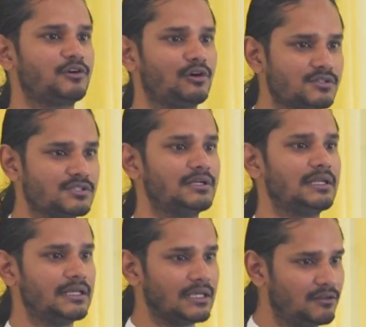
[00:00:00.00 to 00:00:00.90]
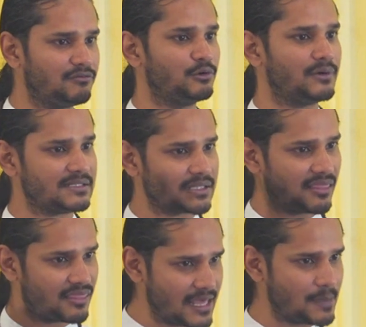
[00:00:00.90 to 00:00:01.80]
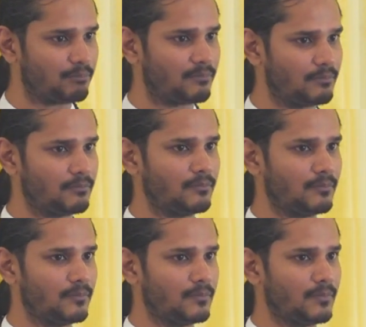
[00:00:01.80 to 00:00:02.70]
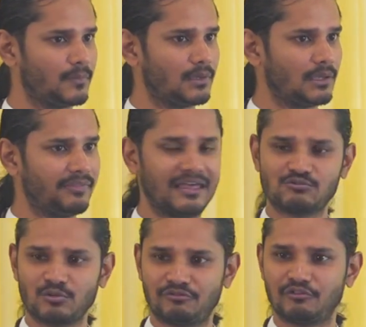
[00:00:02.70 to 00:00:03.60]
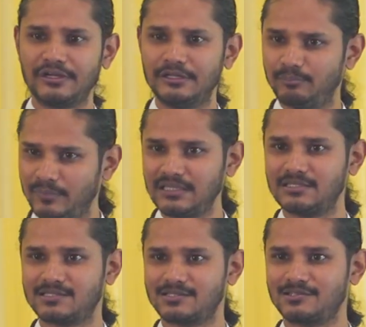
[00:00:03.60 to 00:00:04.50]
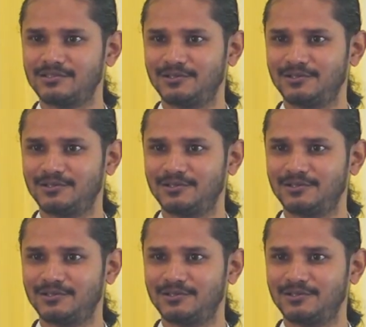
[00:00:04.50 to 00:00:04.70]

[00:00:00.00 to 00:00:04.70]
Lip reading: constantly influencing them. And that's what freedom means.